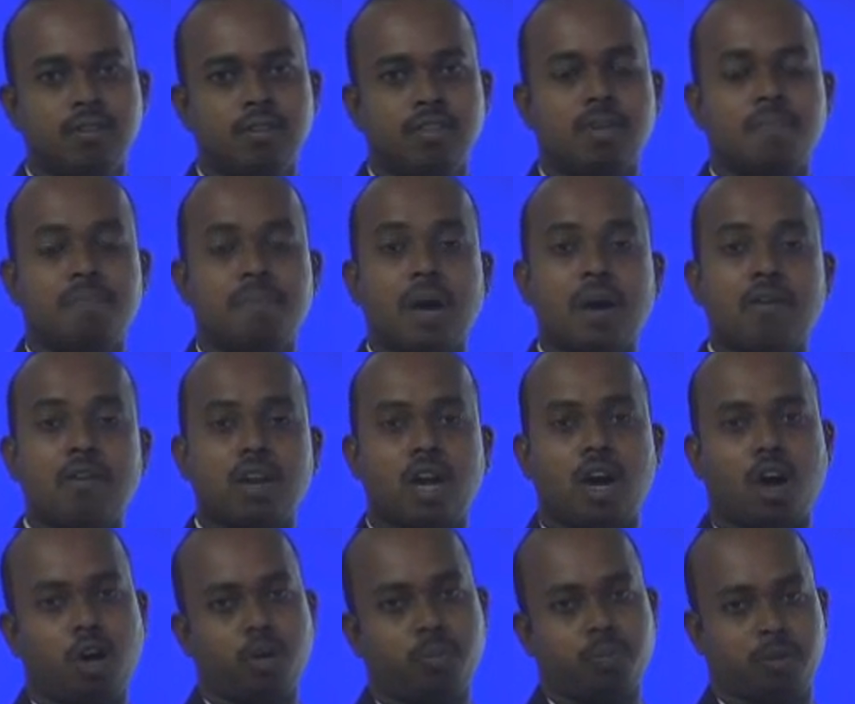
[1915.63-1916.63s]
the power
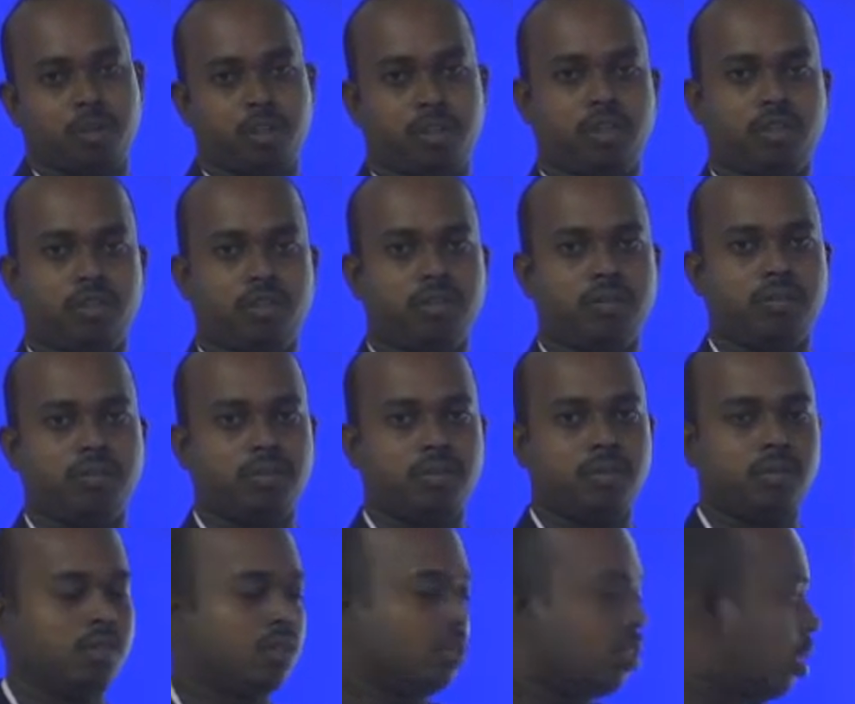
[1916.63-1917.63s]
output.
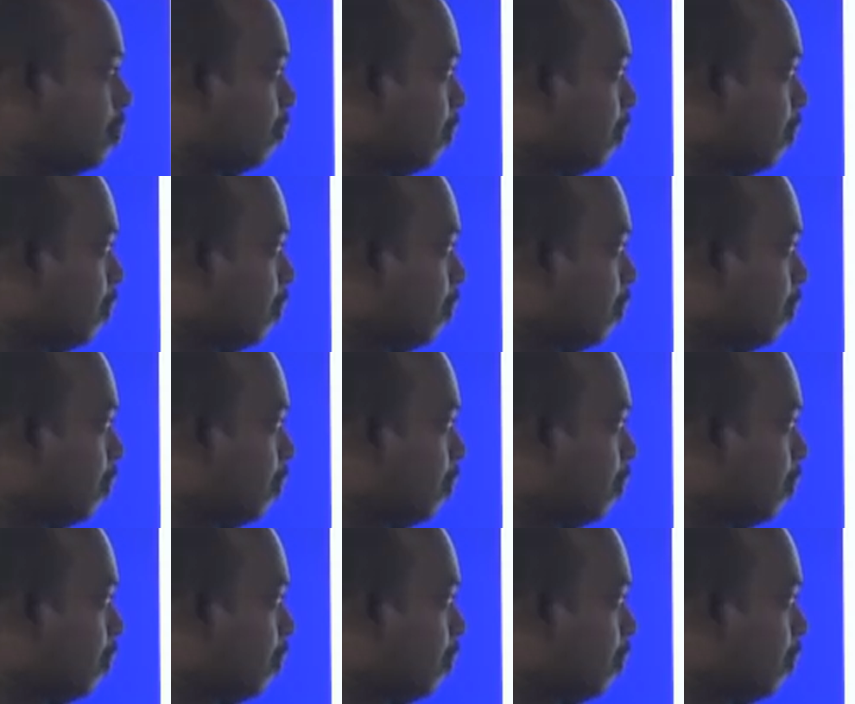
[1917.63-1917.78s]
The